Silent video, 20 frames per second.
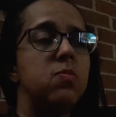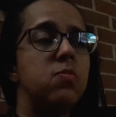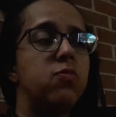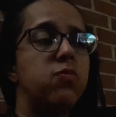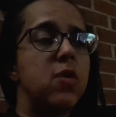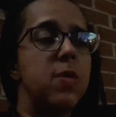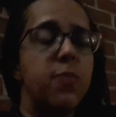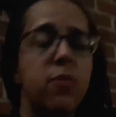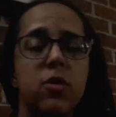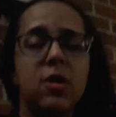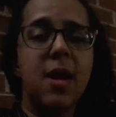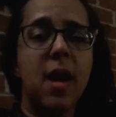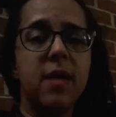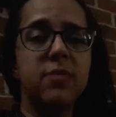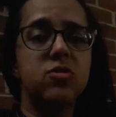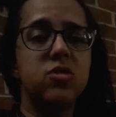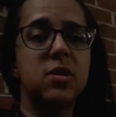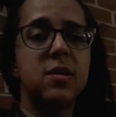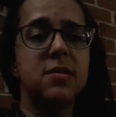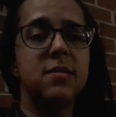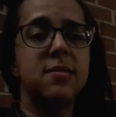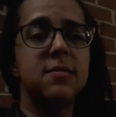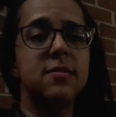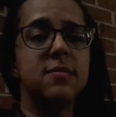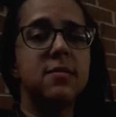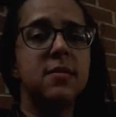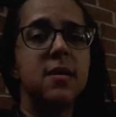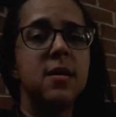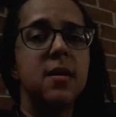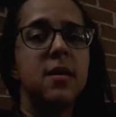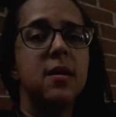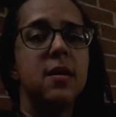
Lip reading: repercussions.